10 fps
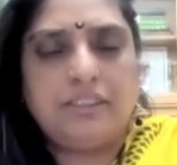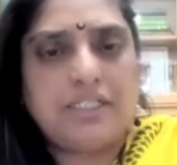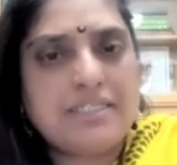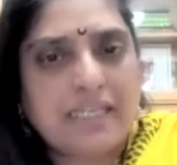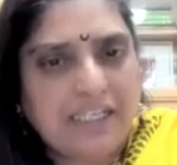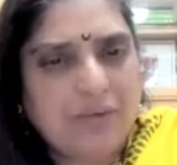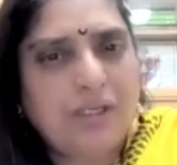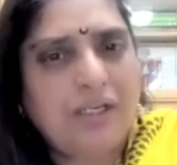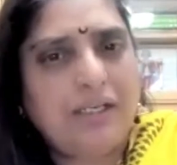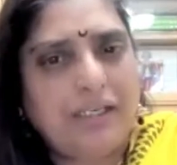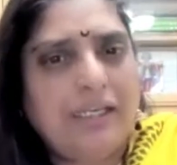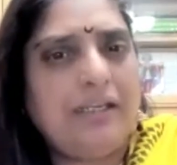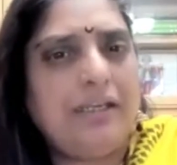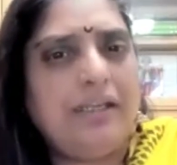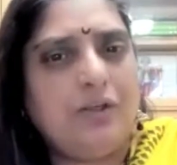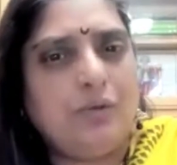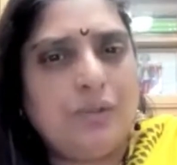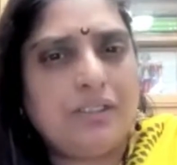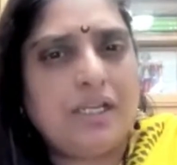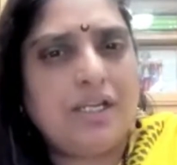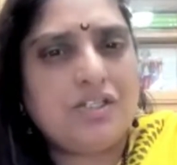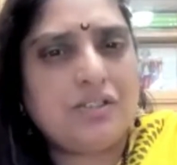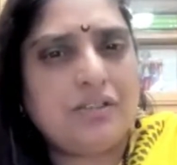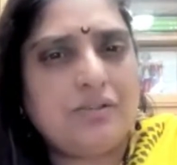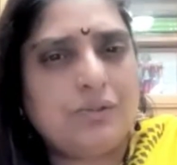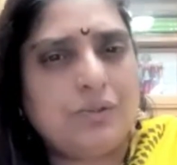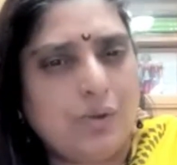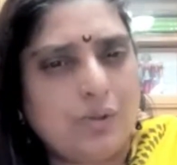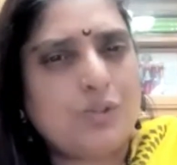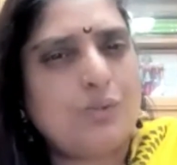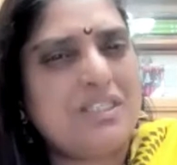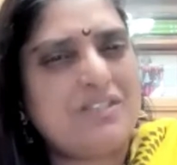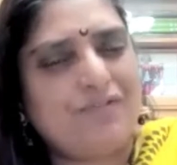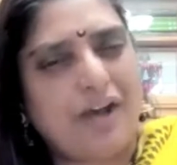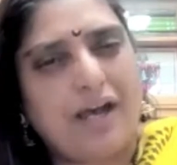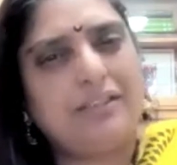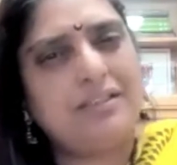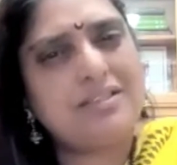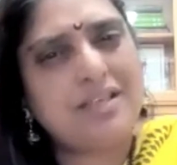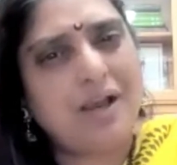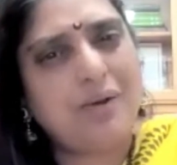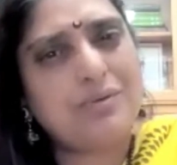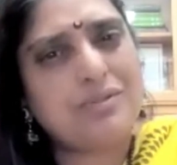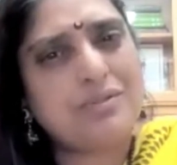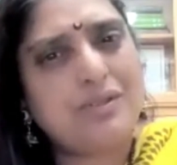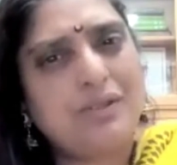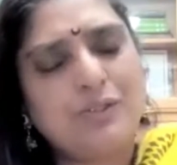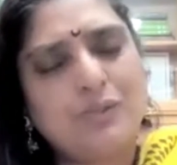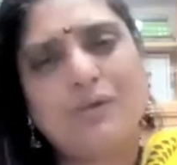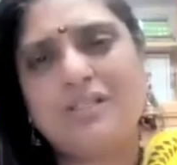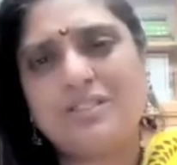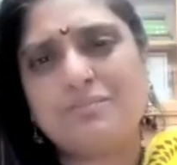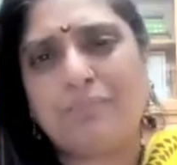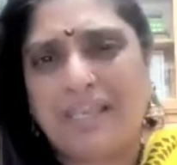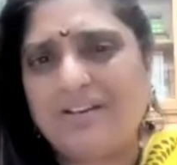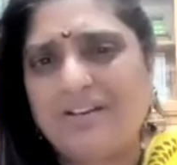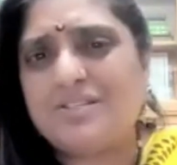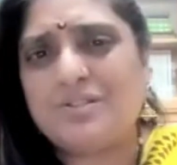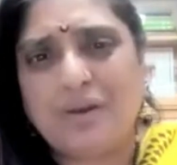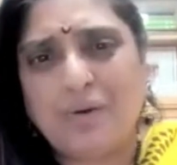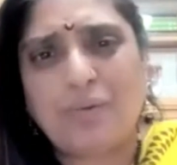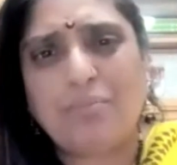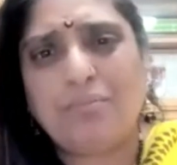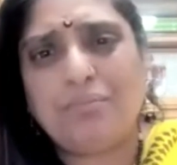Does anyone need an invitation to go to one's father's house, to one's parents' home?